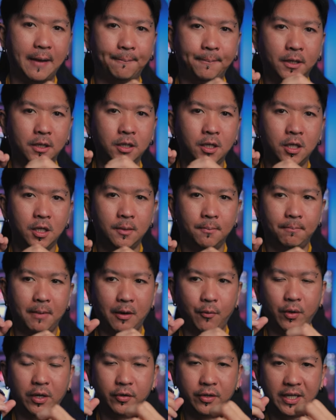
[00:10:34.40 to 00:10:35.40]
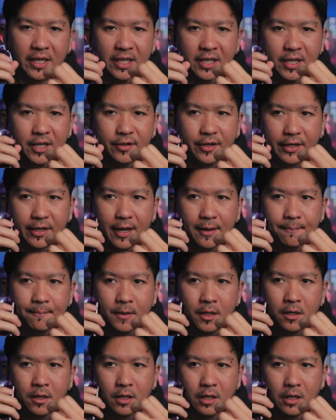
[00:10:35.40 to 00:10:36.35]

apple. But when you inhale that time